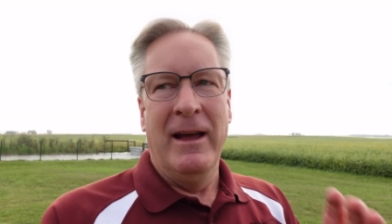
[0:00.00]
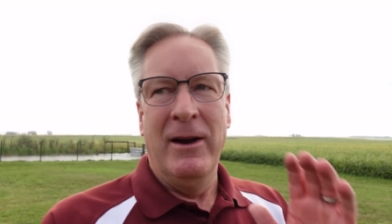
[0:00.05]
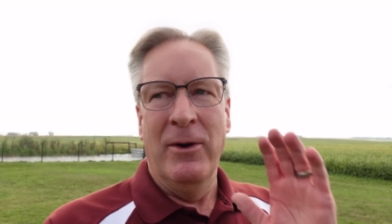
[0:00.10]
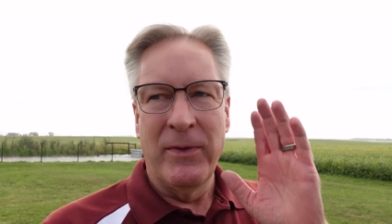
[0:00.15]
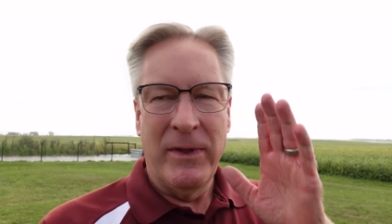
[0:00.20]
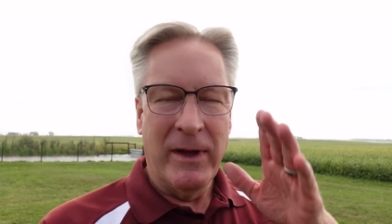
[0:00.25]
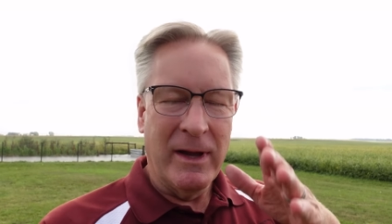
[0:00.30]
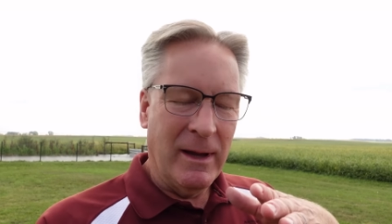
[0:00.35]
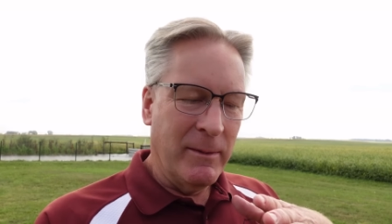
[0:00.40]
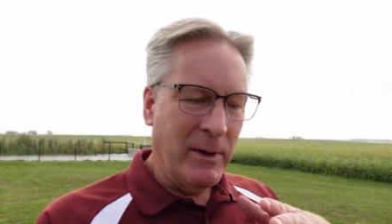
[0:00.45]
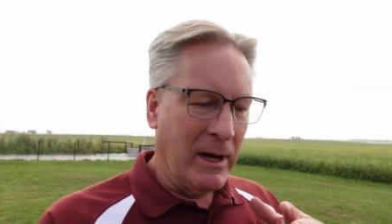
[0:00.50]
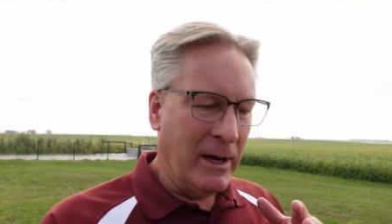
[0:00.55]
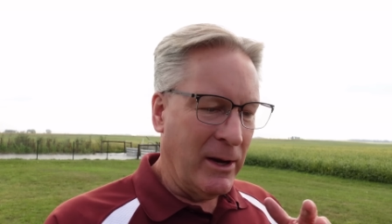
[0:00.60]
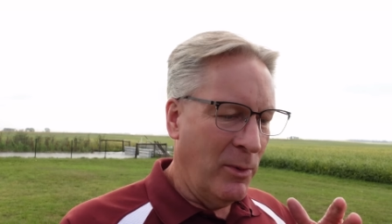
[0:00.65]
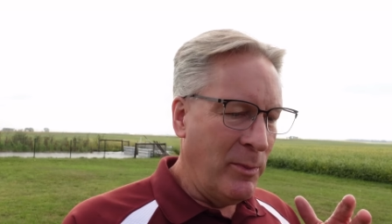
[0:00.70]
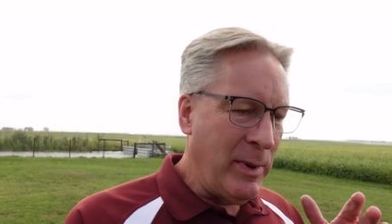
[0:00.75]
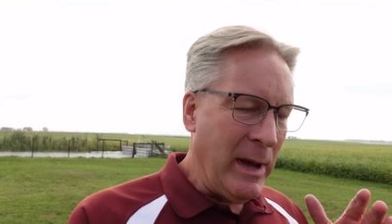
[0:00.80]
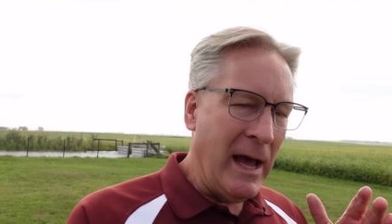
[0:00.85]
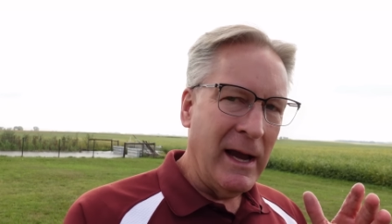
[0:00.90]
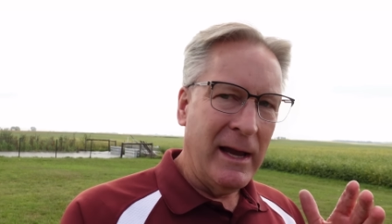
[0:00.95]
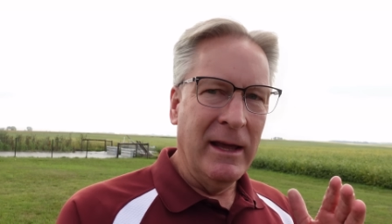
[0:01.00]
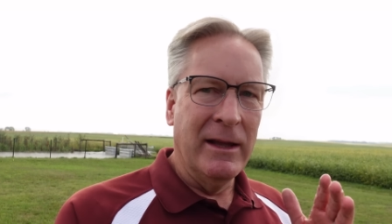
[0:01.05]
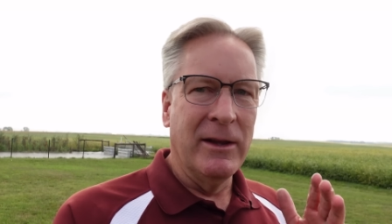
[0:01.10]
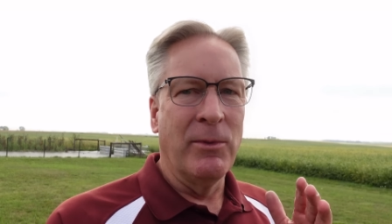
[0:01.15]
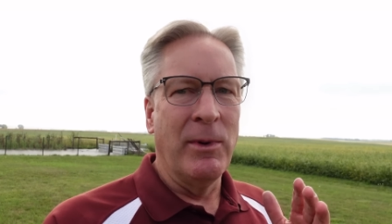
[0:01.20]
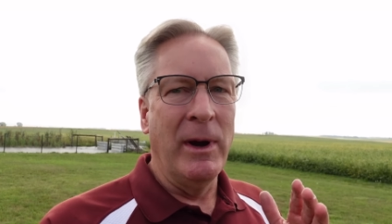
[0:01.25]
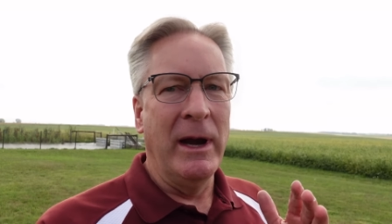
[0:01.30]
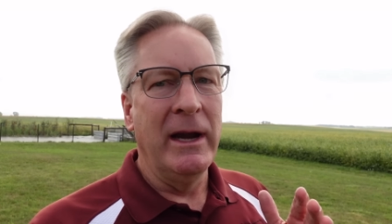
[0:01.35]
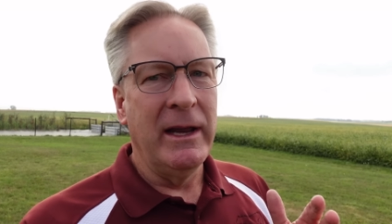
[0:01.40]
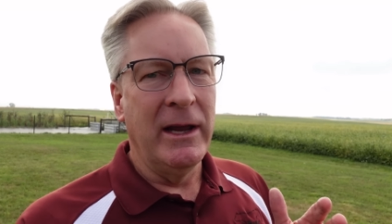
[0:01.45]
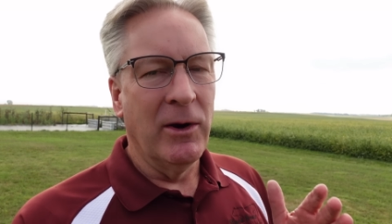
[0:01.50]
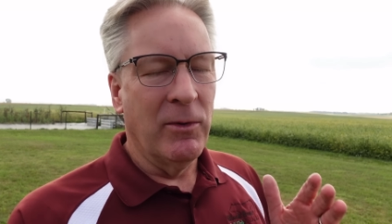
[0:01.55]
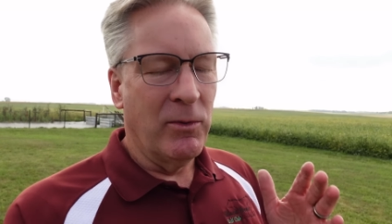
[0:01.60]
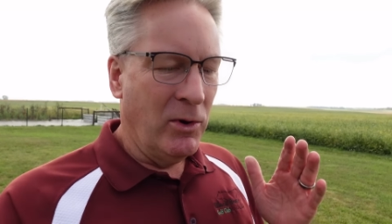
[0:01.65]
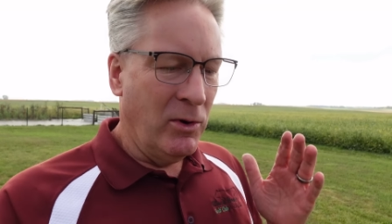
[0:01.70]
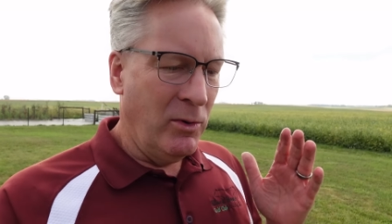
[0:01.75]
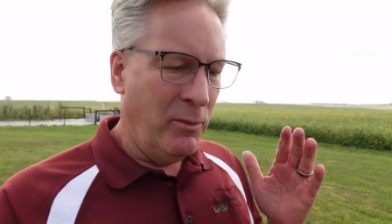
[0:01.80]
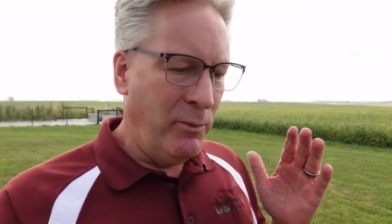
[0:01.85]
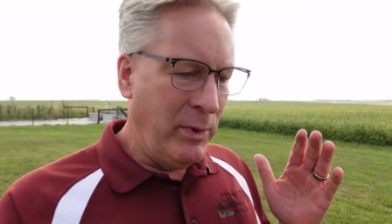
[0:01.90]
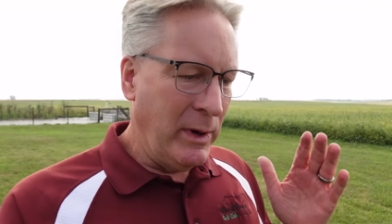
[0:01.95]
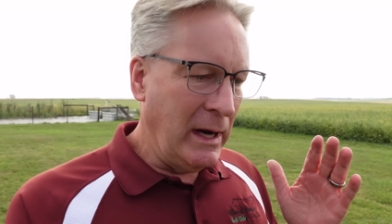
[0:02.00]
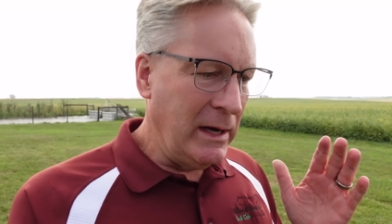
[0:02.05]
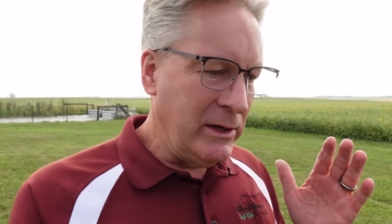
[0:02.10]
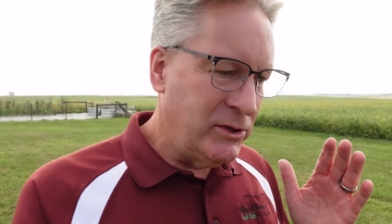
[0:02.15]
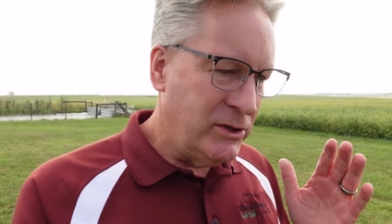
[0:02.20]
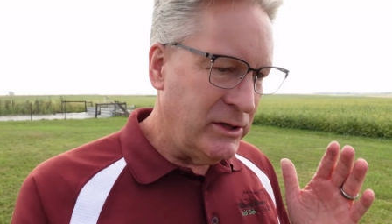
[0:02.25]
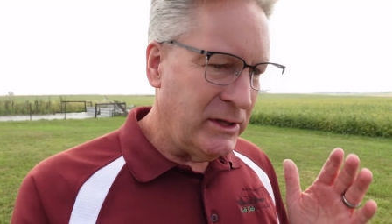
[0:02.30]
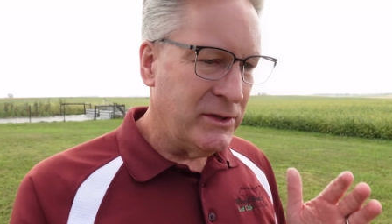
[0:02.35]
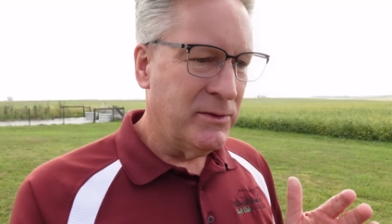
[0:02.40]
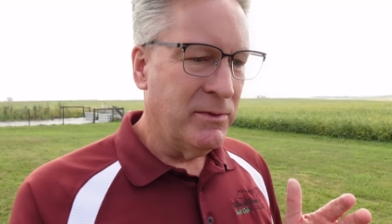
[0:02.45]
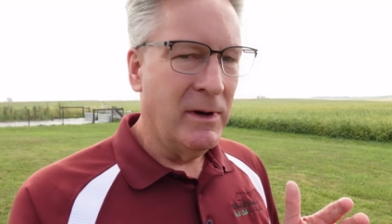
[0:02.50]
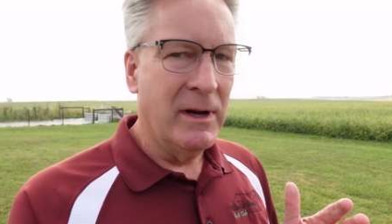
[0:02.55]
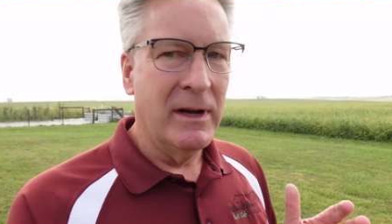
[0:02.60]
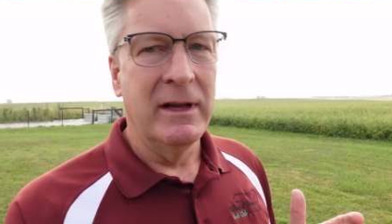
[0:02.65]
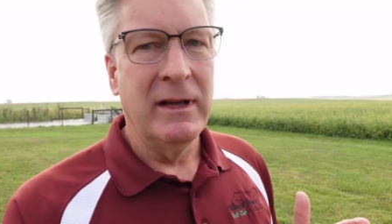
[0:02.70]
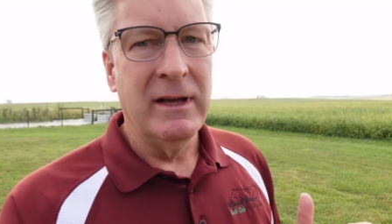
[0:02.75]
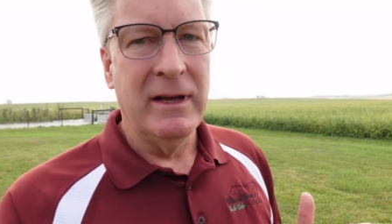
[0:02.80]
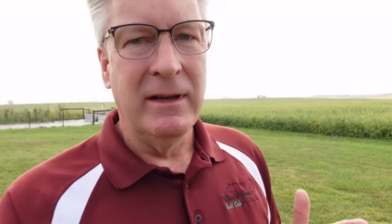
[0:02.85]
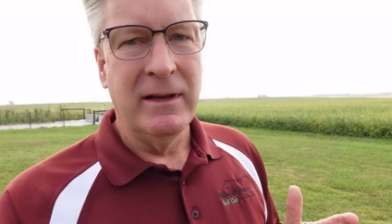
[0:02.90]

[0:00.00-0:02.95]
I don't think I'm going to go back in the radio room, but I just want